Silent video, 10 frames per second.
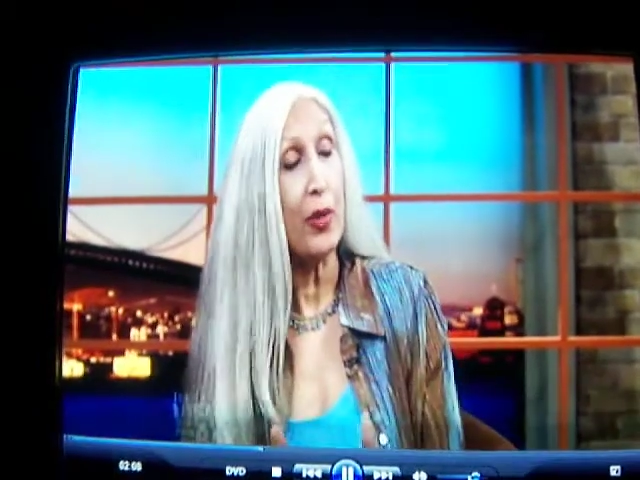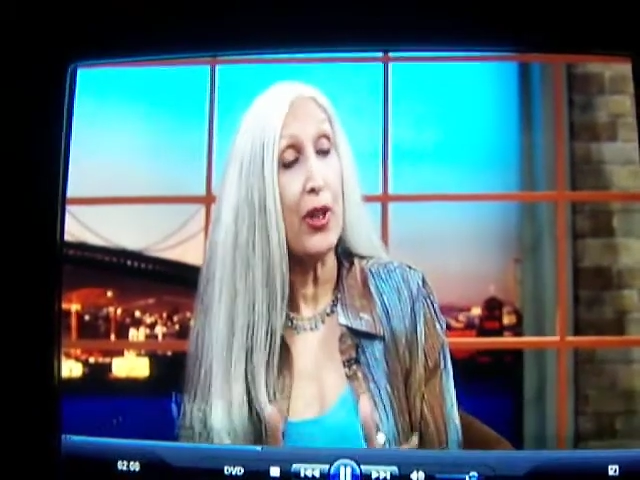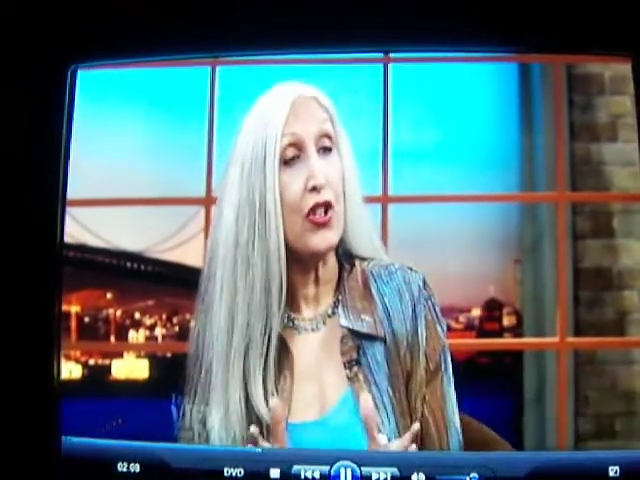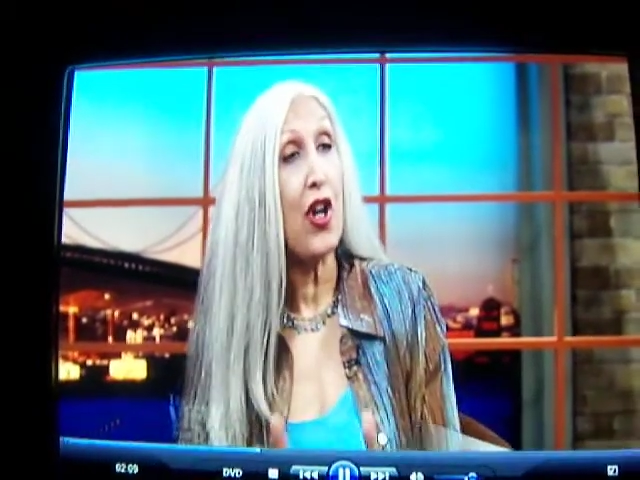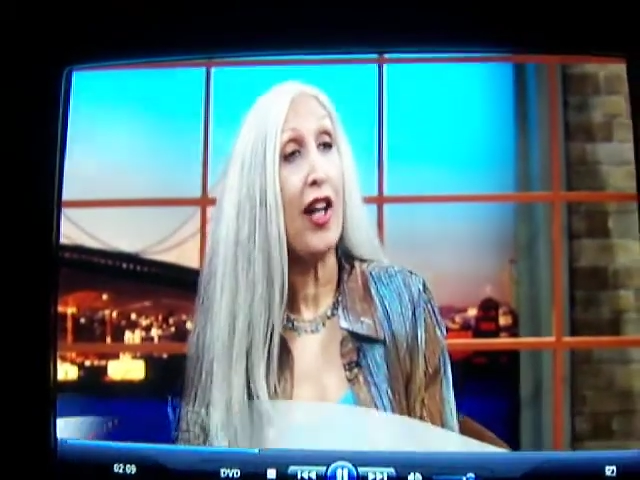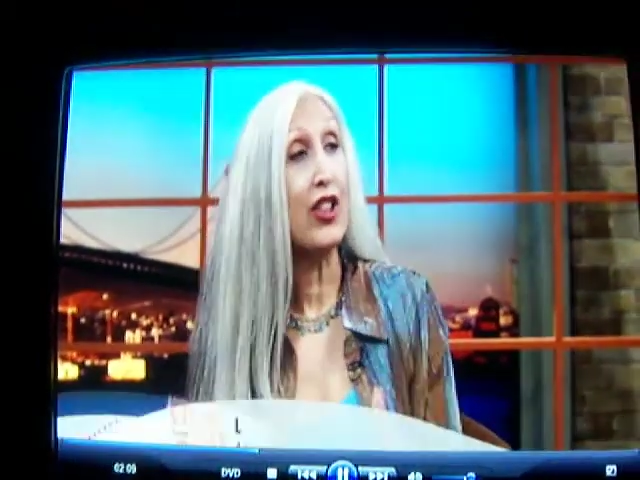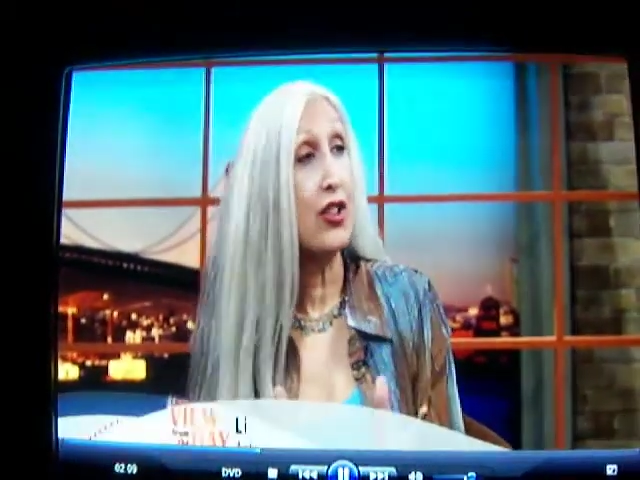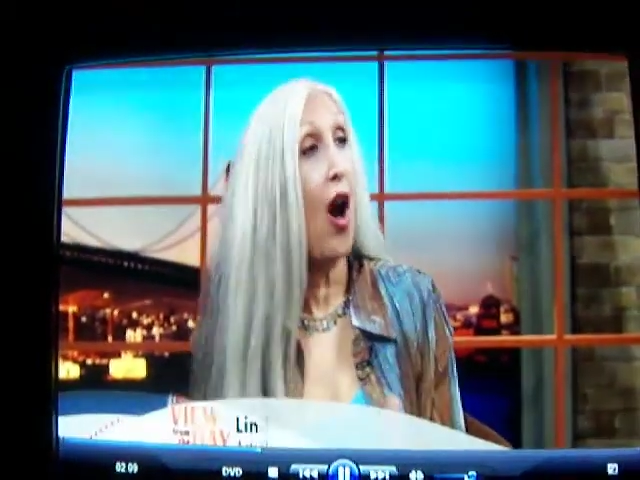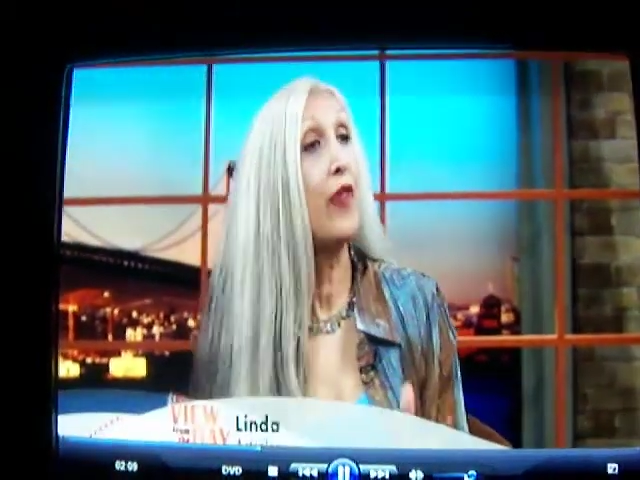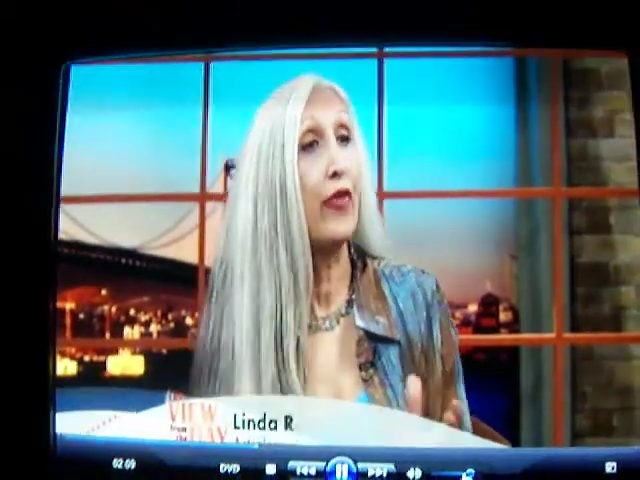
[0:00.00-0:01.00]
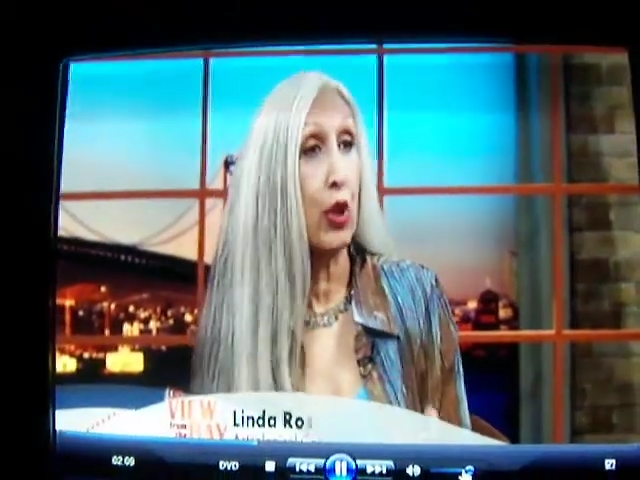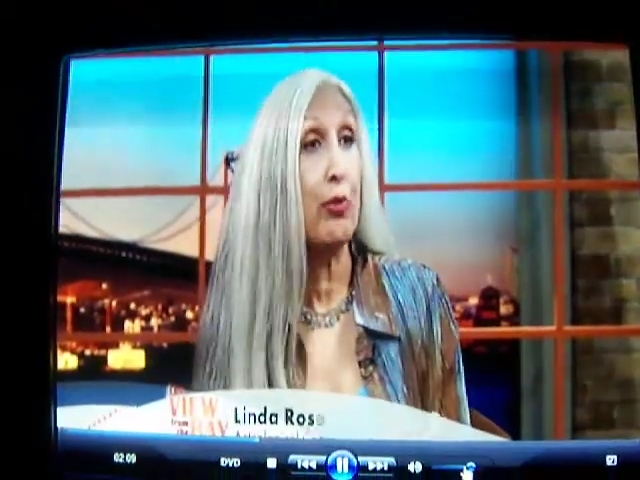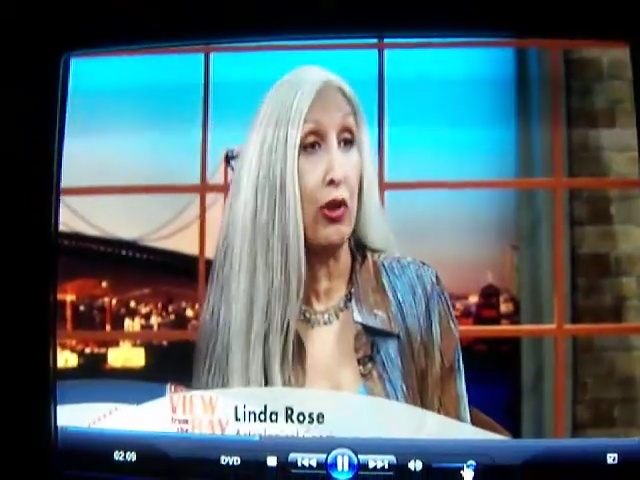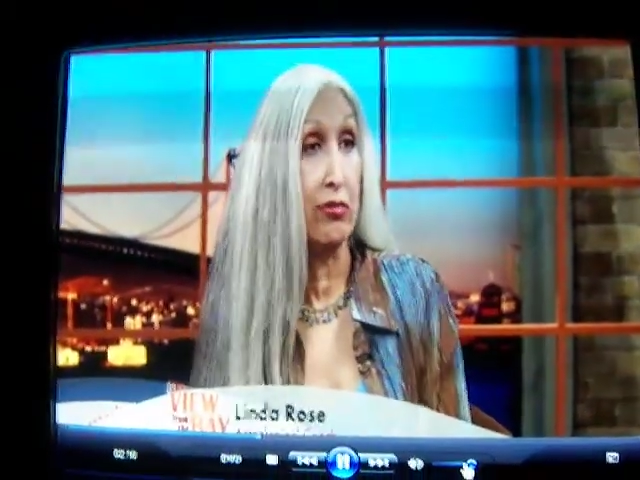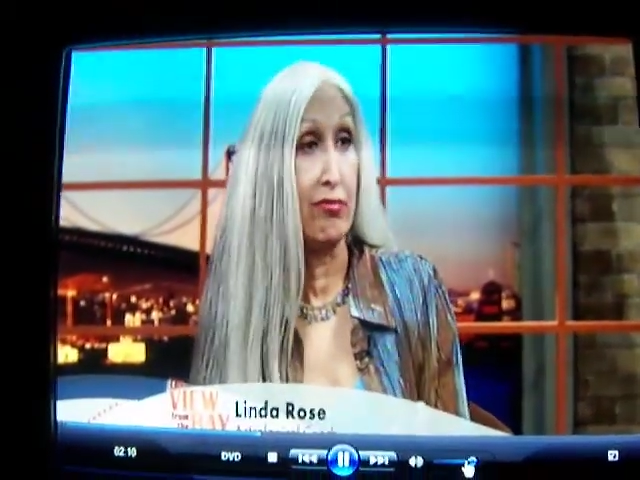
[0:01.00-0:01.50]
when the child is nonverbal